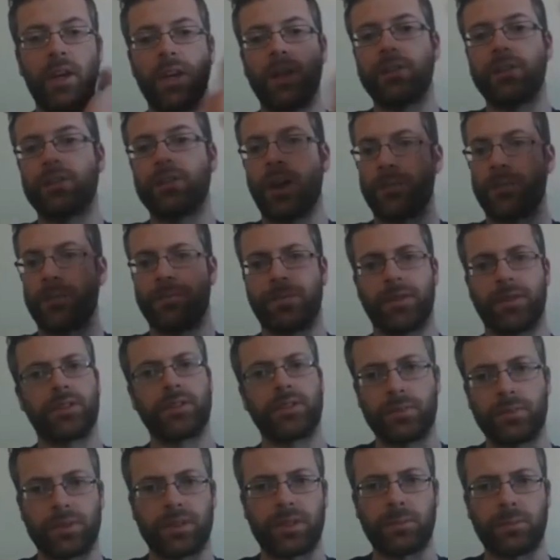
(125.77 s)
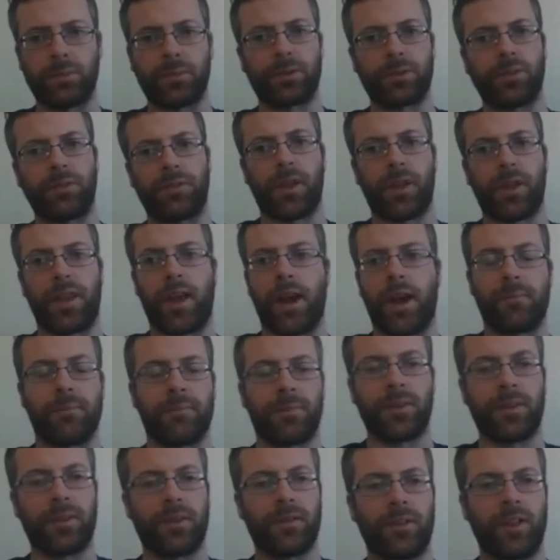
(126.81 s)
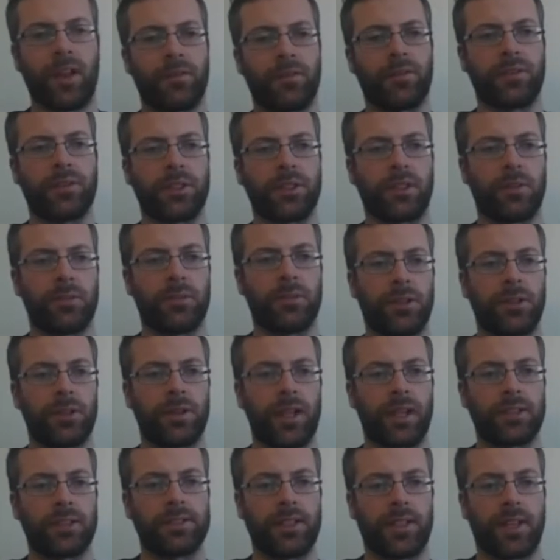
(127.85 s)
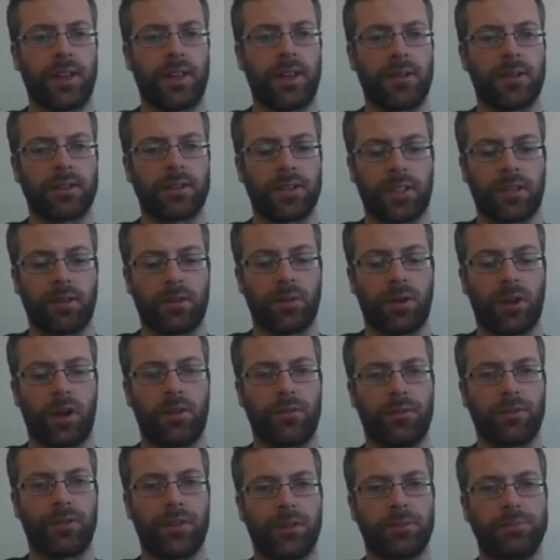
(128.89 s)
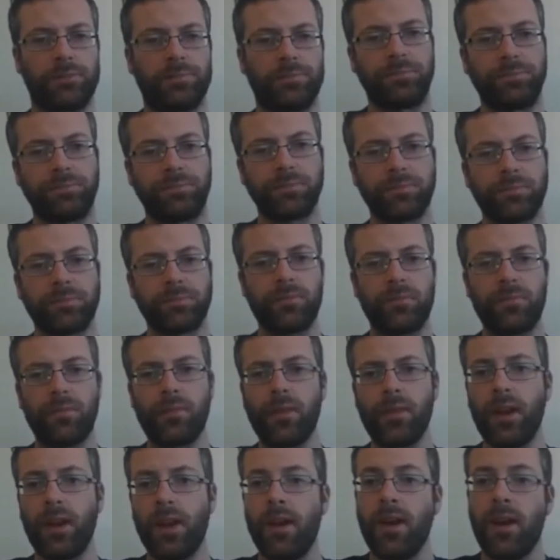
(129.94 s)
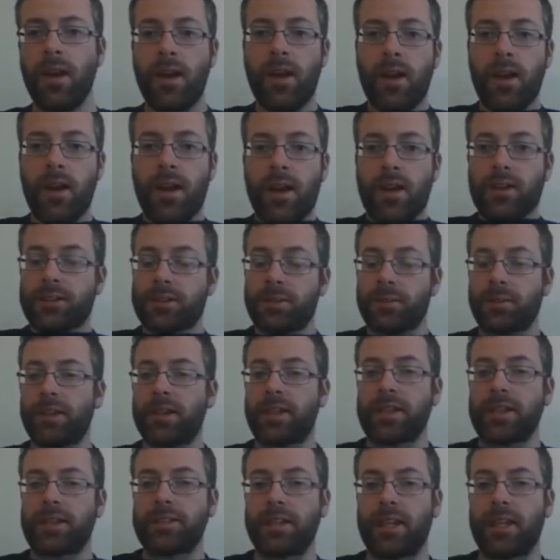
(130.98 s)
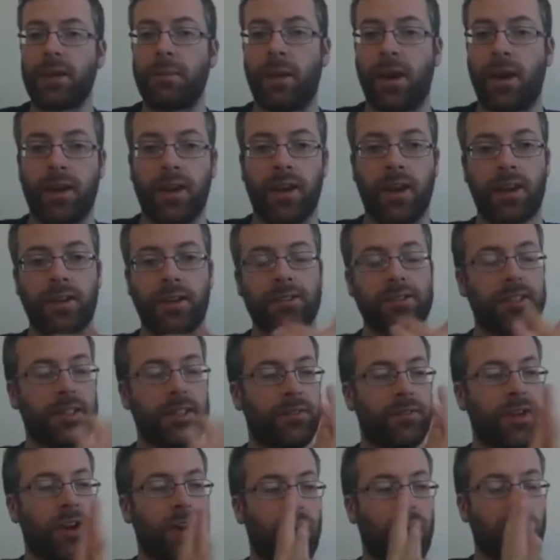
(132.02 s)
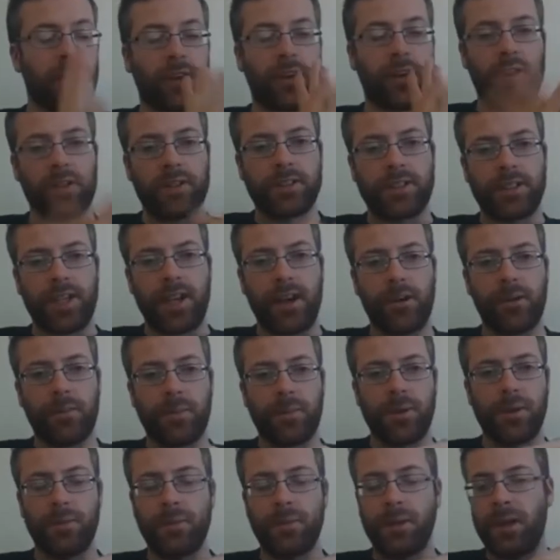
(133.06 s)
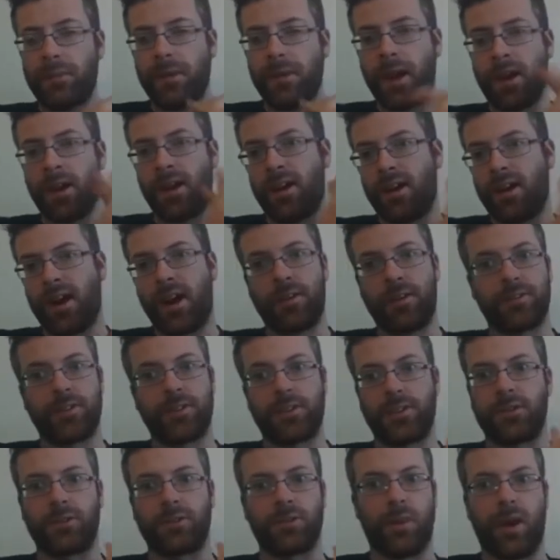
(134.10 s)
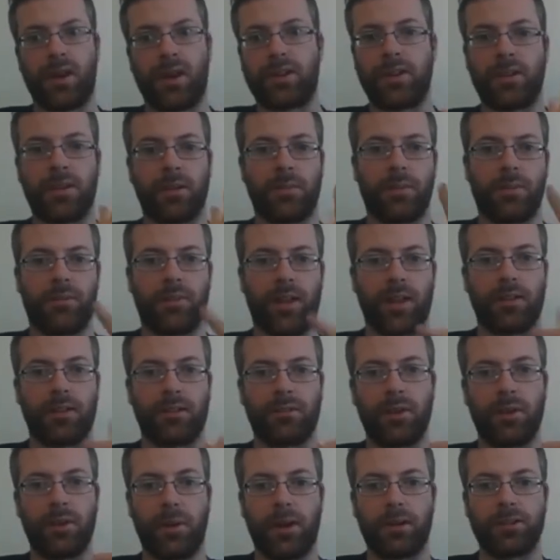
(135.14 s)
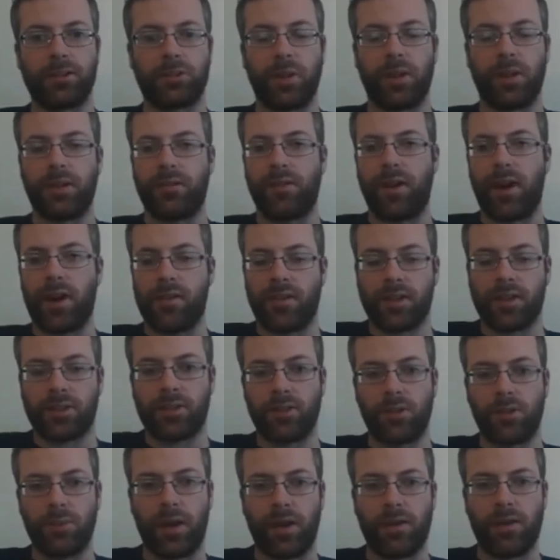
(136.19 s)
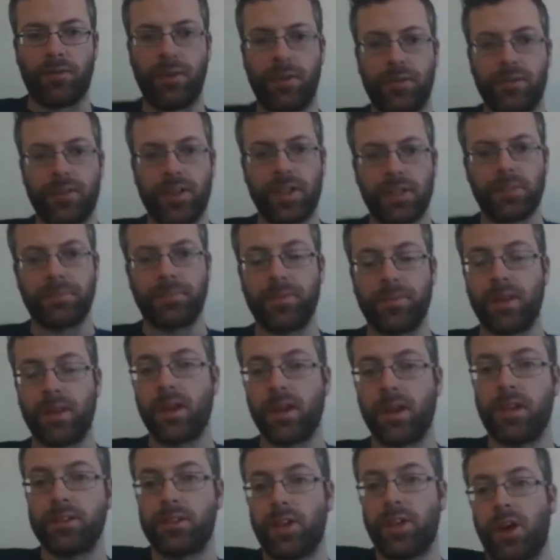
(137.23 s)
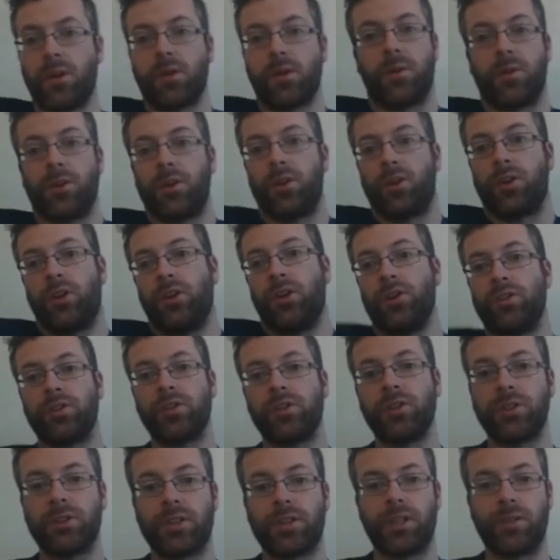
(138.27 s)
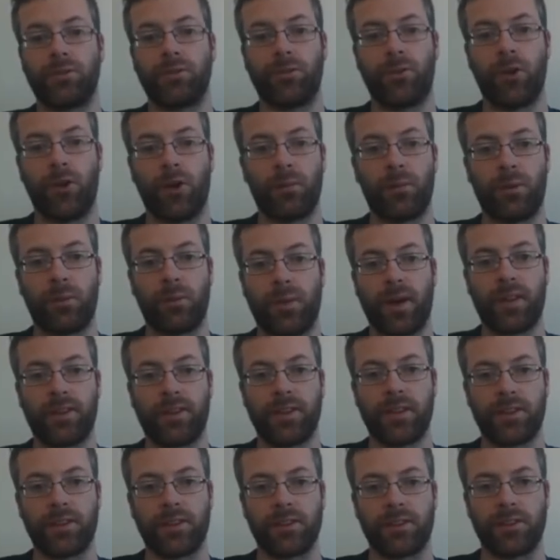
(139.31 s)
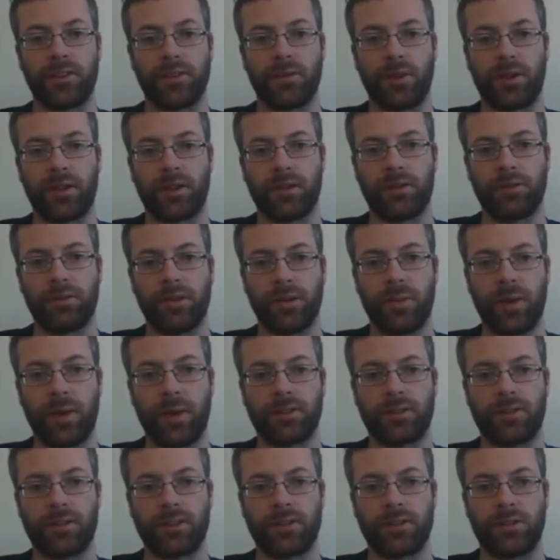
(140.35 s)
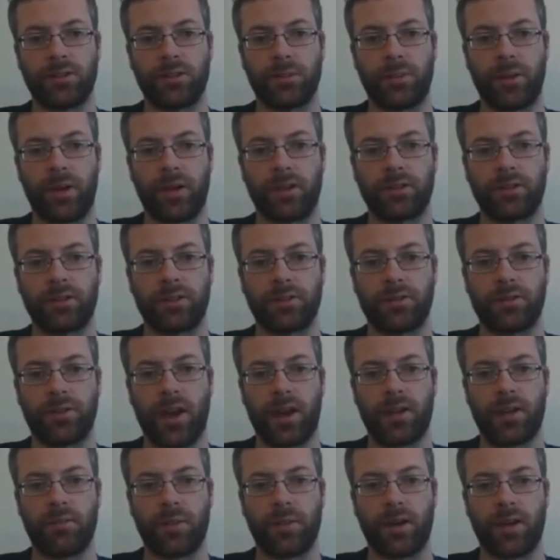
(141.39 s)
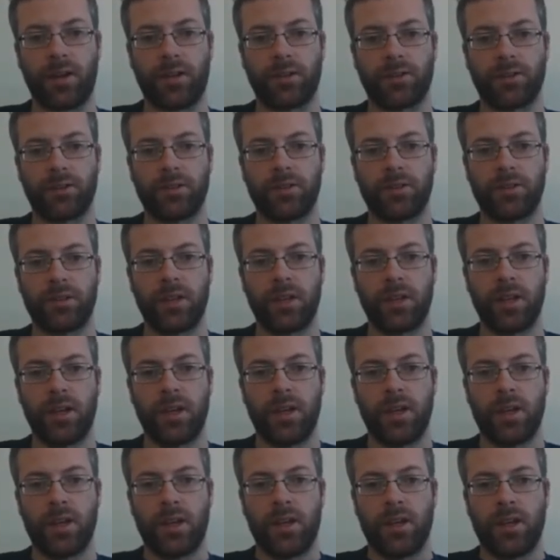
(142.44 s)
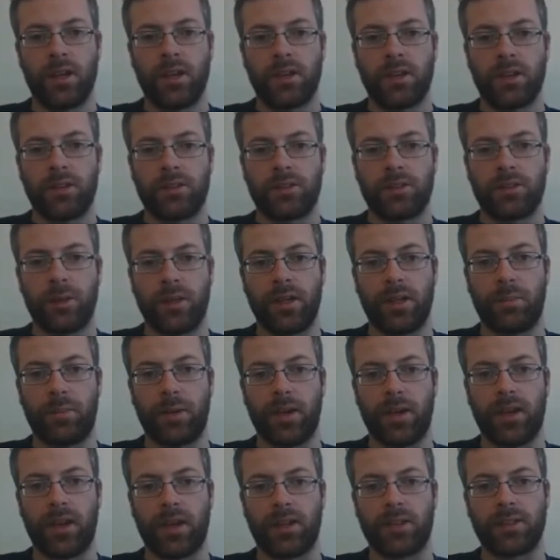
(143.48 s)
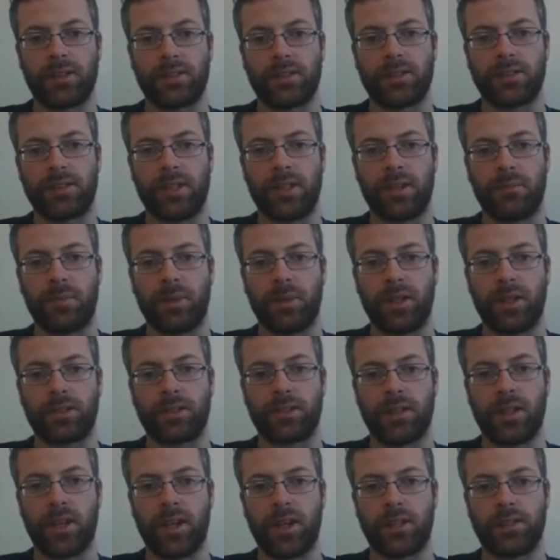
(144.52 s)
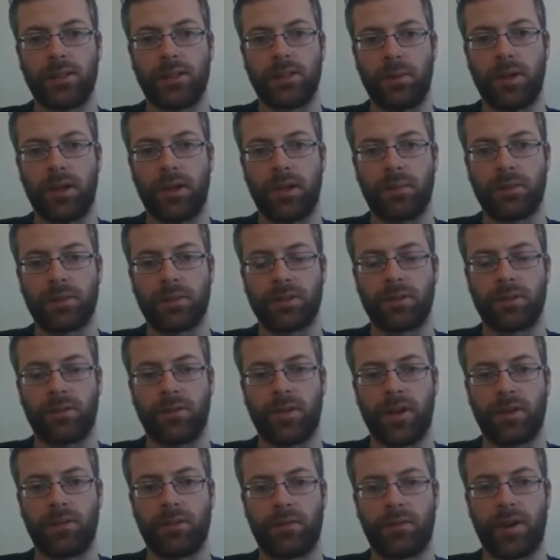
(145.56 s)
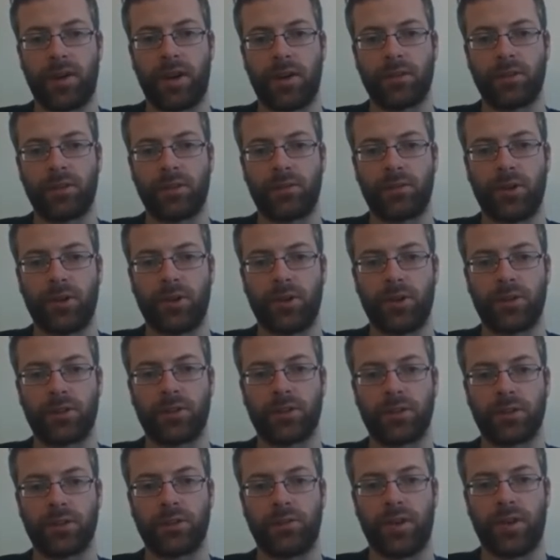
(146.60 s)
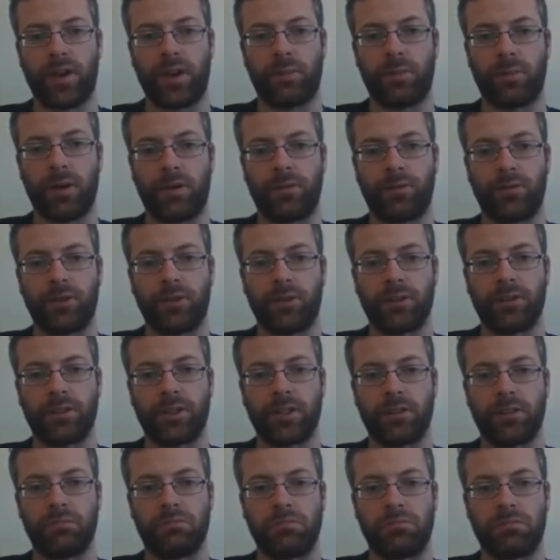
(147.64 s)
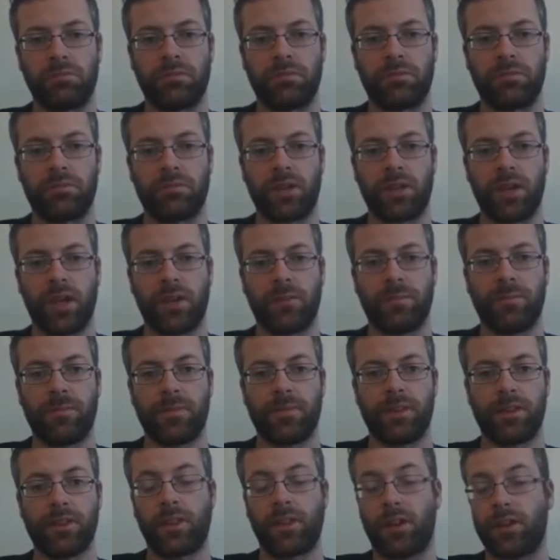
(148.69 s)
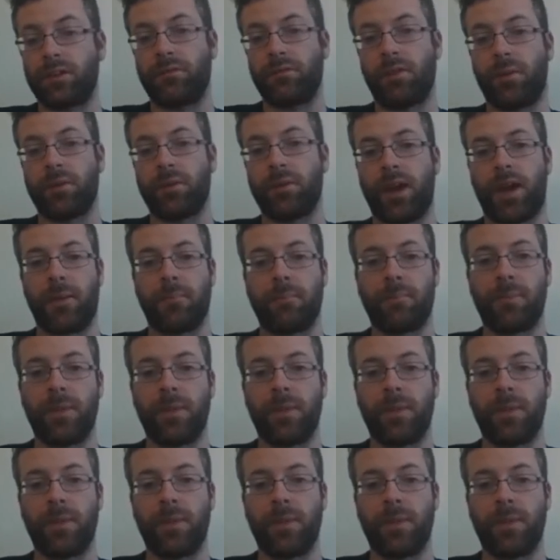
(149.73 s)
So, some simple stuff like that. None of us are going to be doing that today, though, because I think we're confident. Some of the things that you might get, so you've not got the coins to help you, but you might have to do some adding up, like £3.25 add £2.15. So you could use an informal method and do, well, £3 add £2 is £5. 20p add 10p is 30p, plus the 5 and 5 is 4, so it's £5.40. Okay, nothing wrong with that.